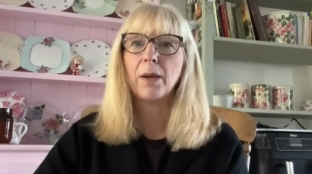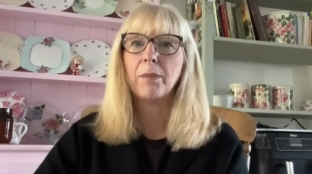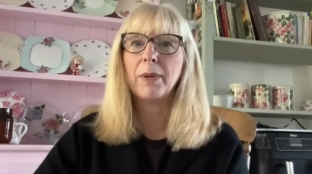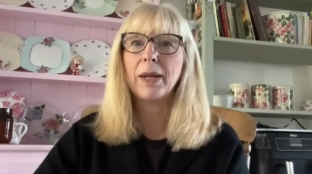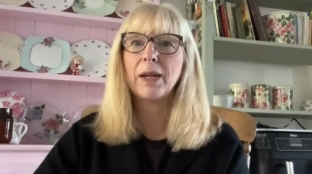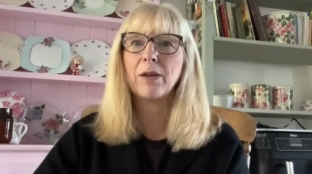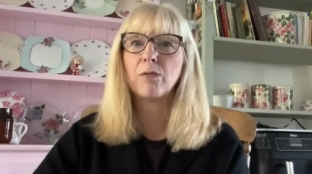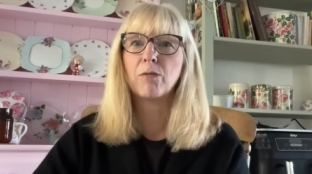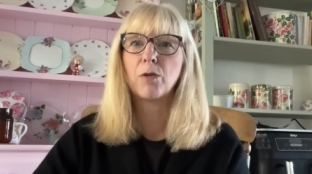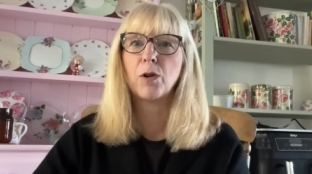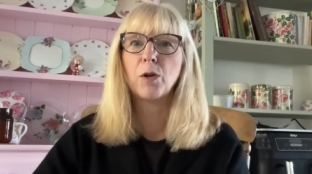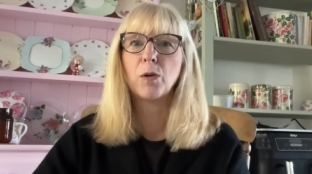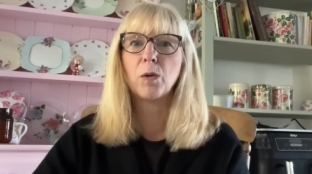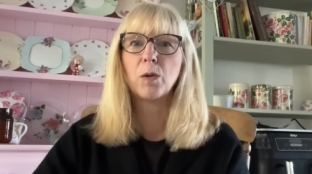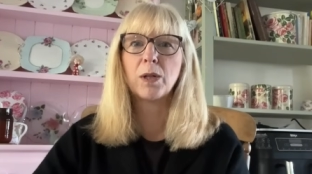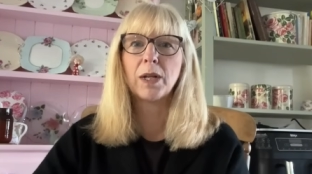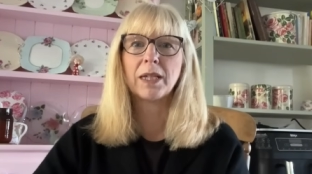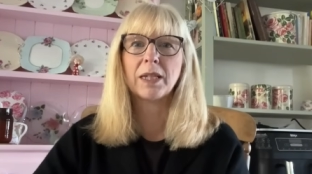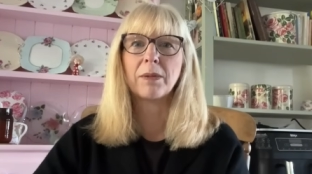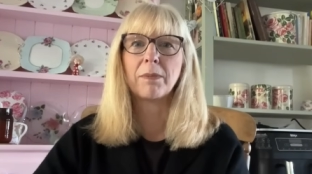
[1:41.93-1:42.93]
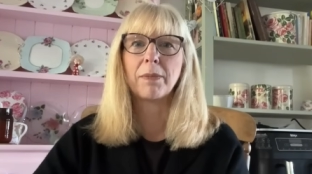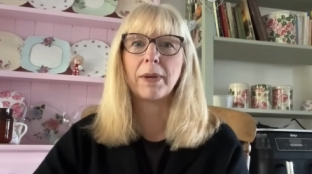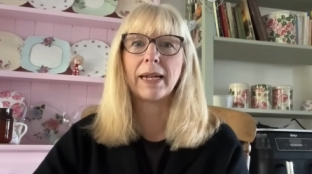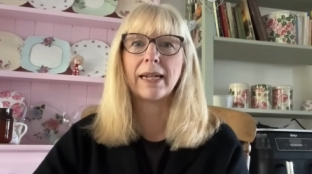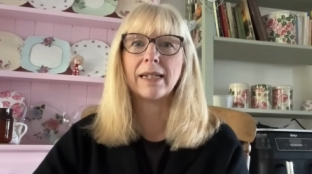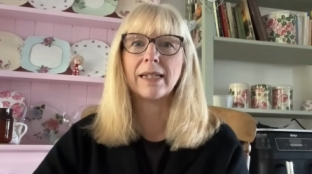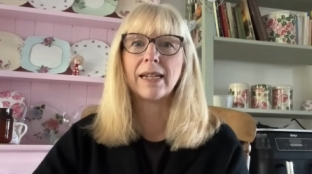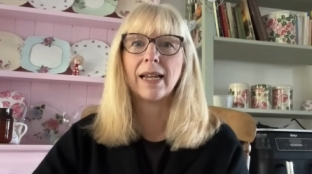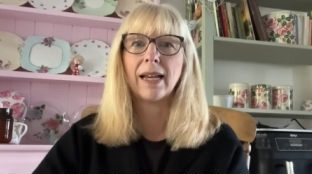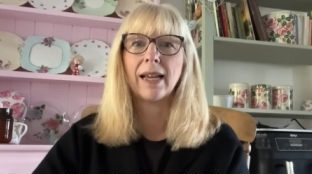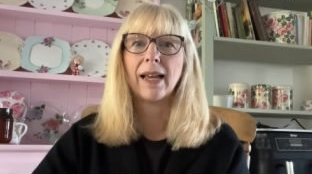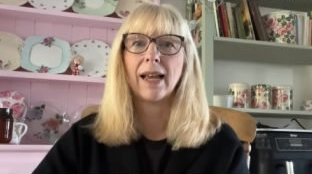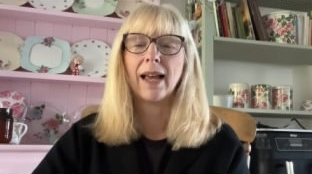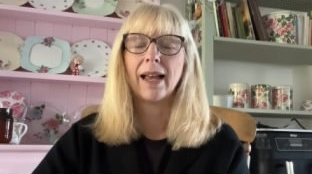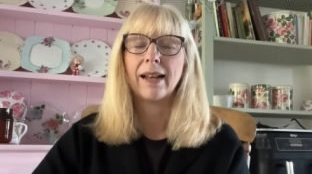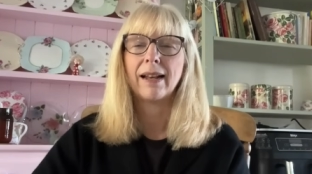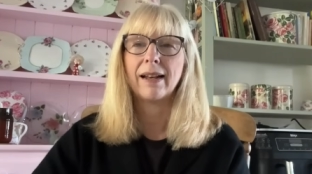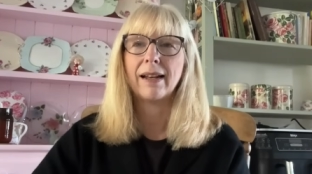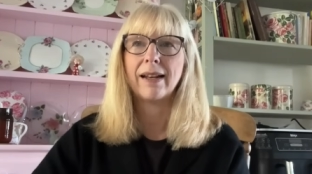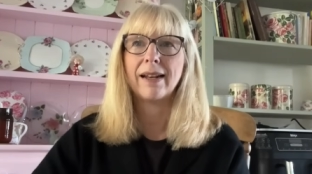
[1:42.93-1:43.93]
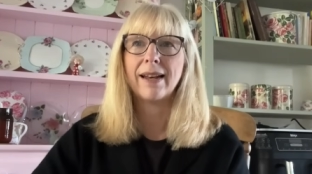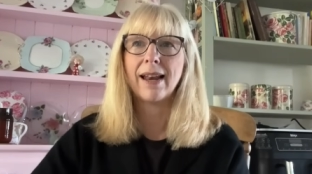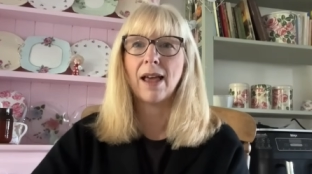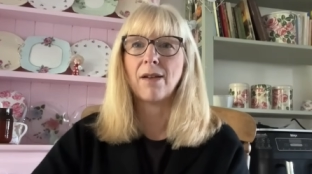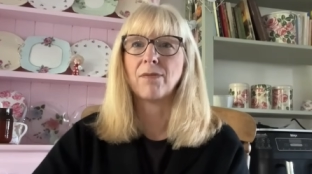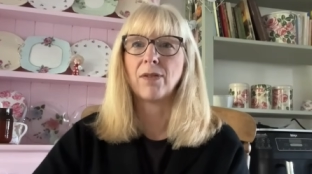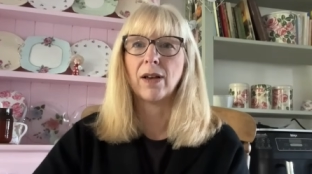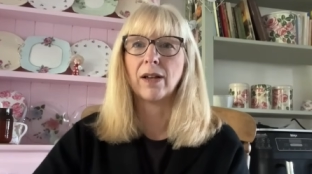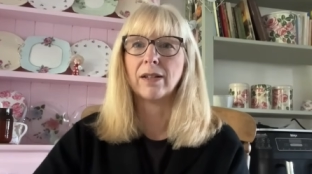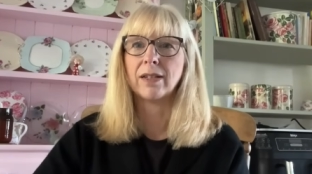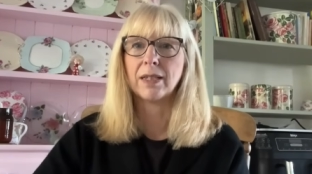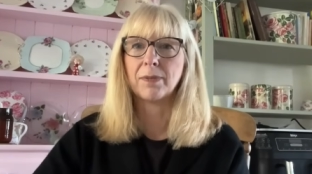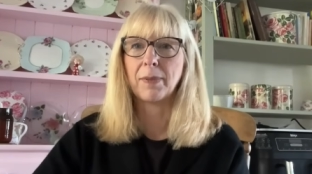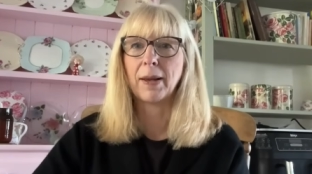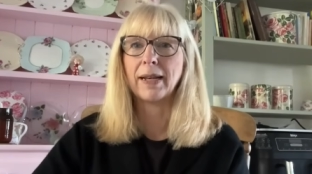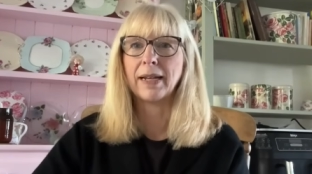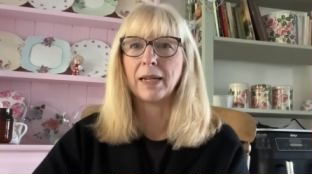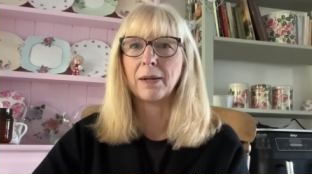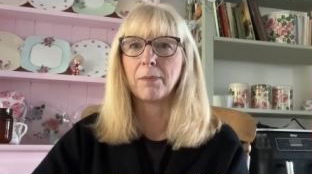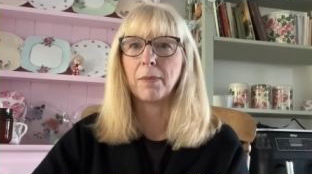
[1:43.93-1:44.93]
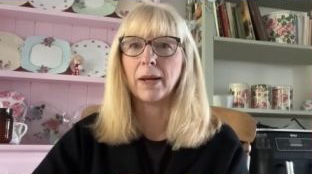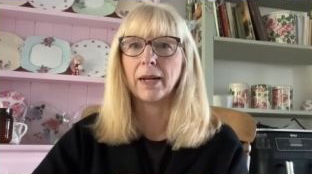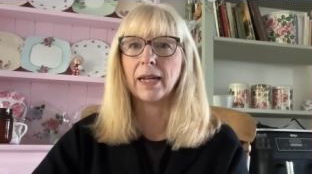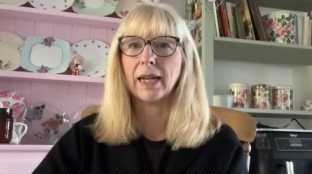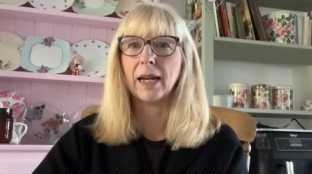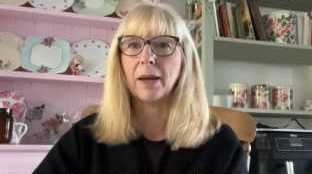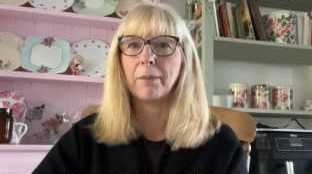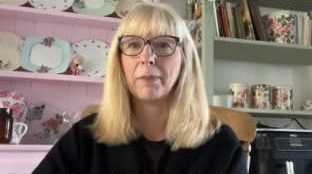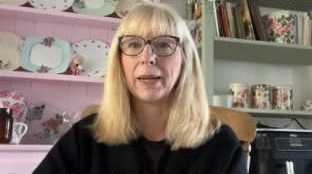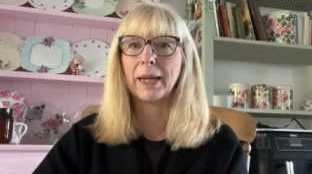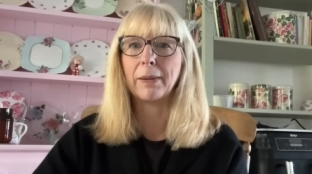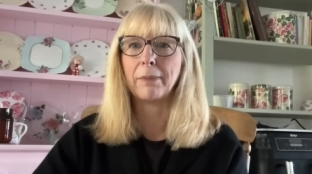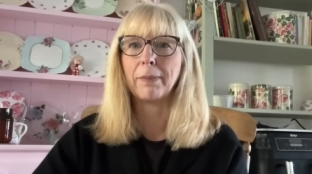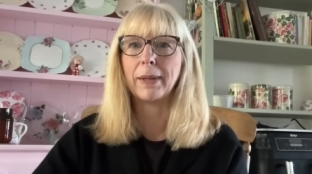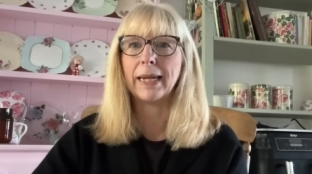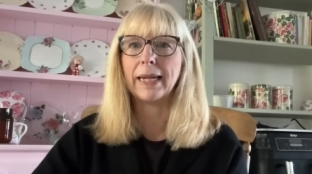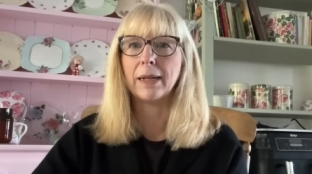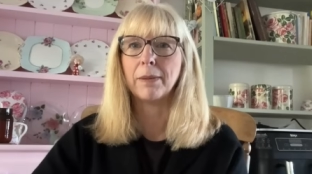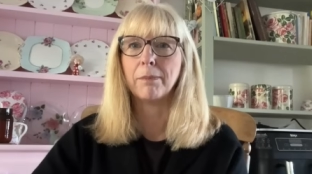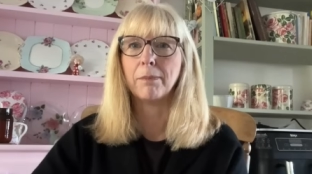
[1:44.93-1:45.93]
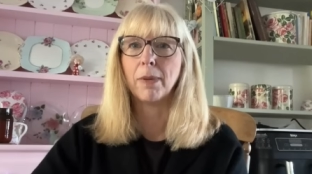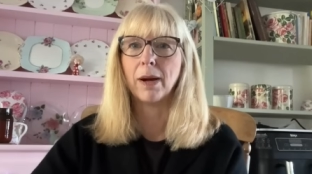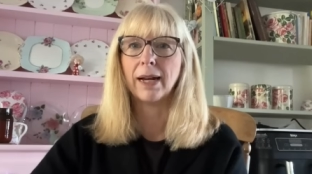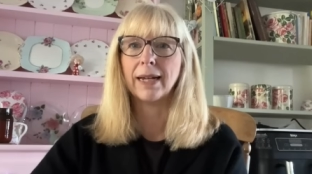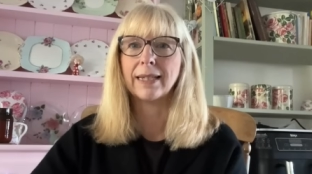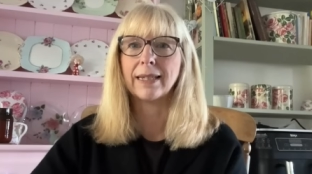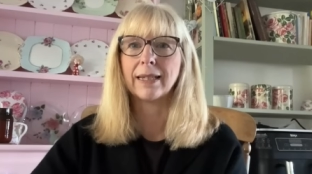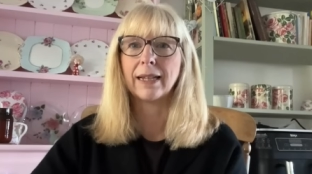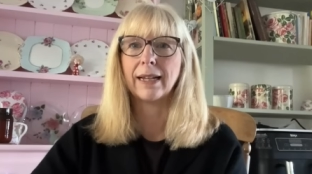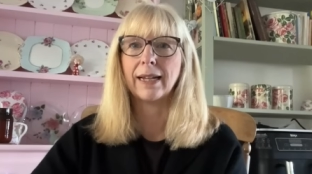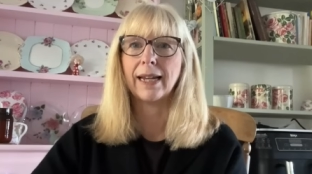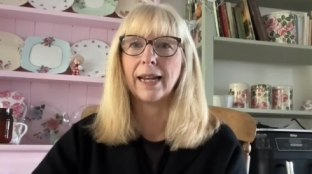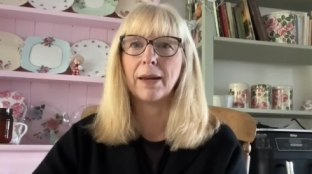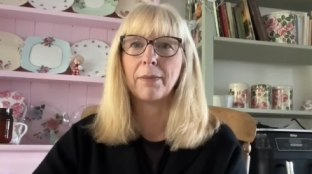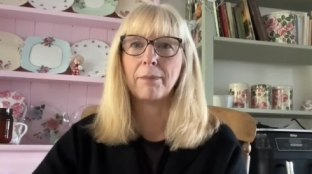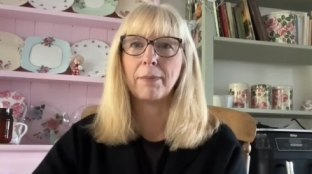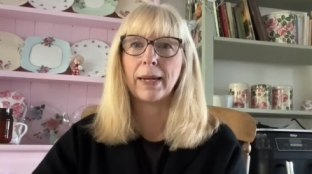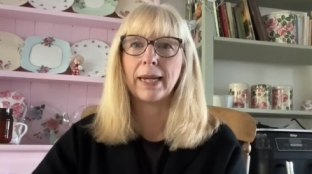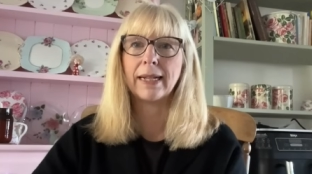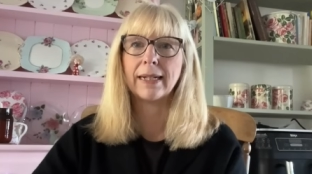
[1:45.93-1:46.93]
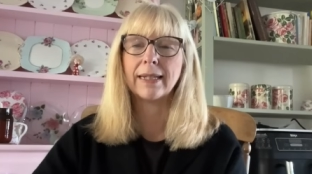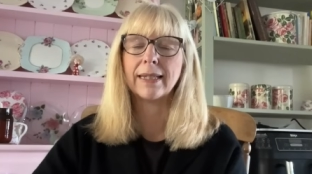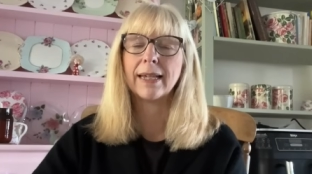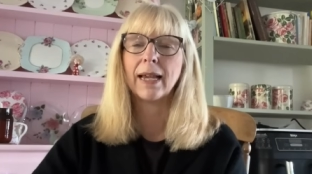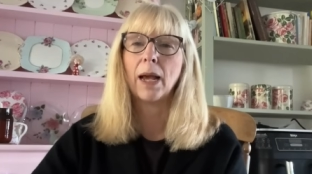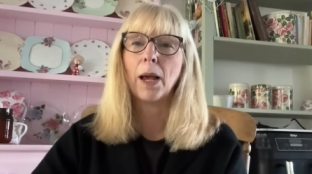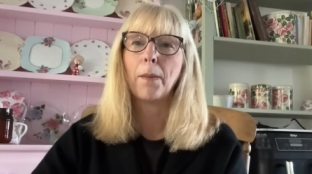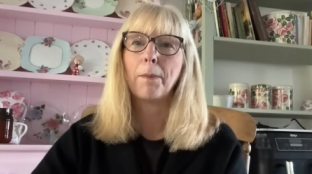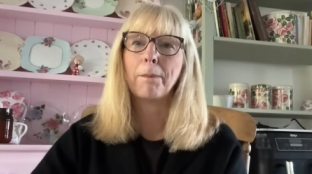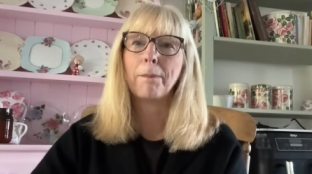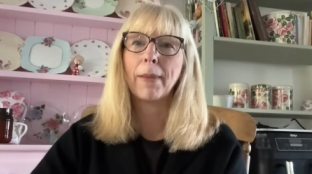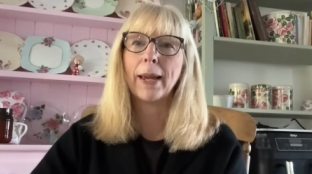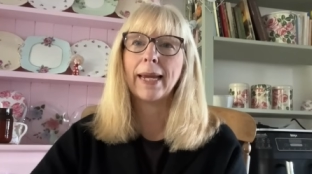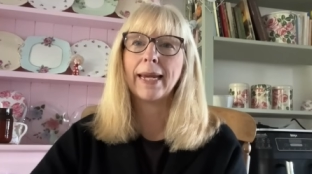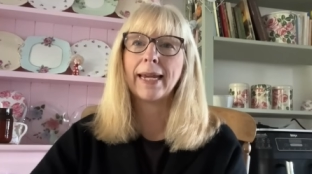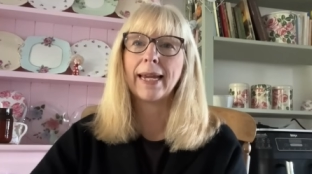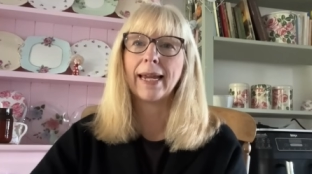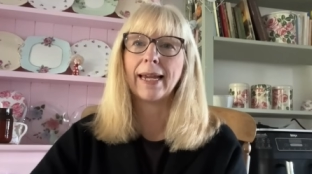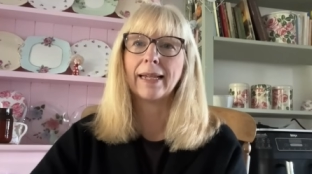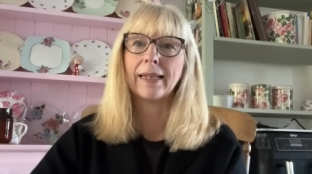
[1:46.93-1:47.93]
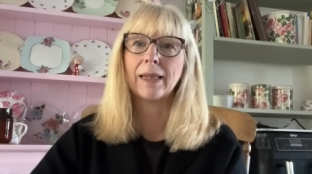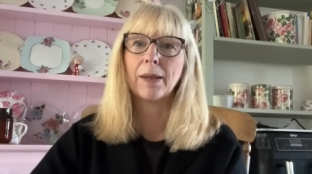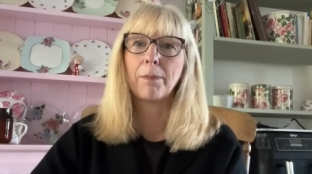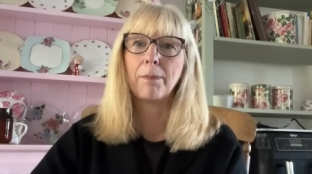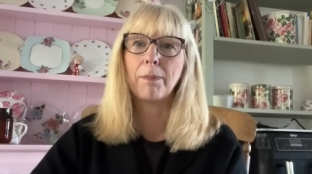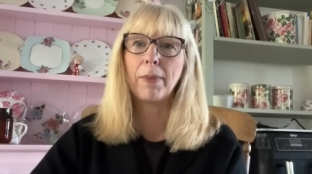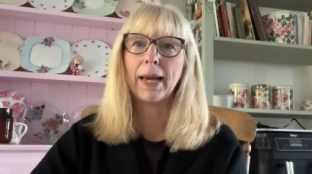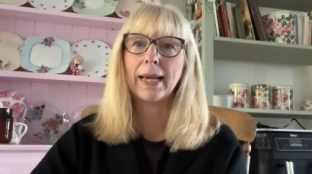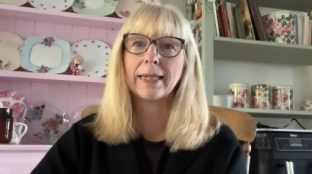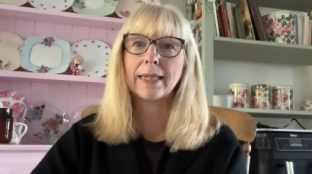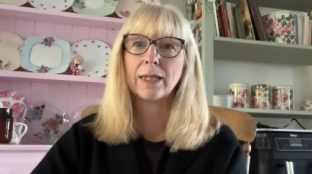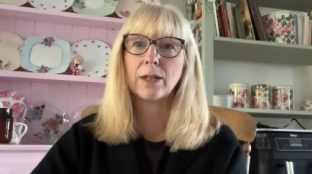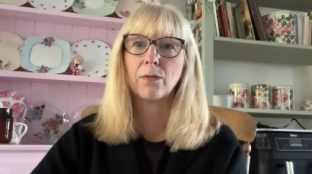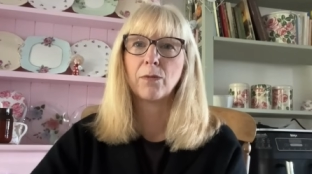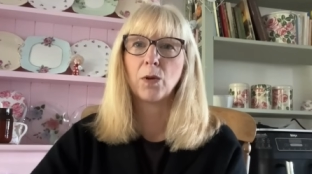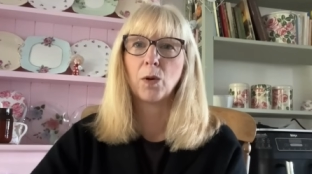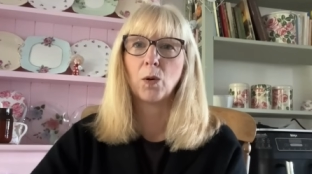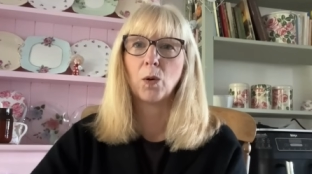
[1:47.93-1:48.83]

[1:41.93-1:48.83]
Being frugal doesn't mean never spending money and being mean and miserly. It means making the best of